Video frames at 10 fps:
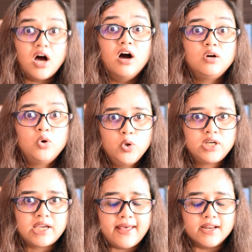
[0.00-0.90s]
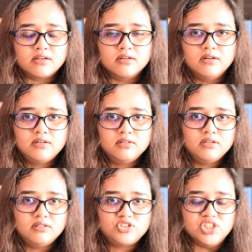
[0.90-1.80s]
a good character.
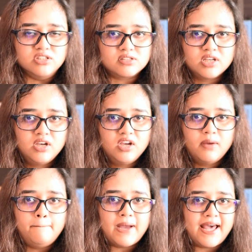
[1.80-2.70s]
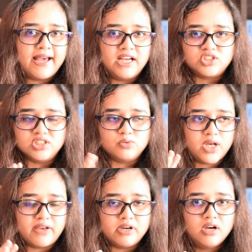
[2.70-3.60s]
She's badass, she's
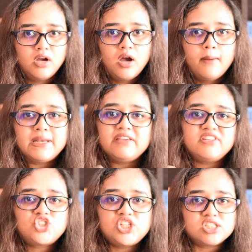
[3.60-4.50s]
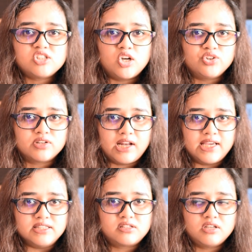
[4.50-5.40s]
whatever. But even she's not
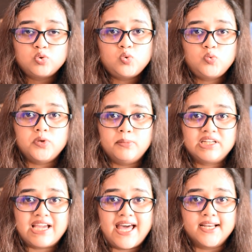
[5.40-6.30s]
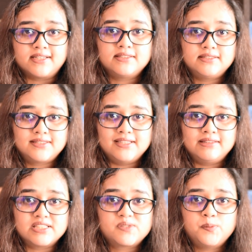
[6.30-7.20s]
utilized. 2 women characters
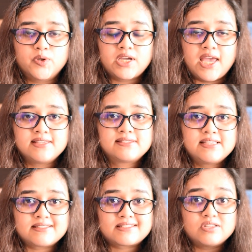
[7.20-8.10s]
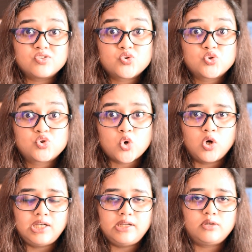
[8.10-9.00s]
in this book exist
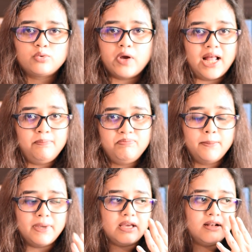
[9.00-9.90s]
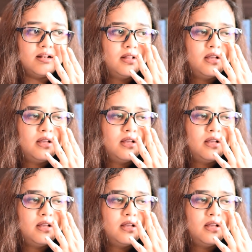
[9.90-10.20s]
solely to help the male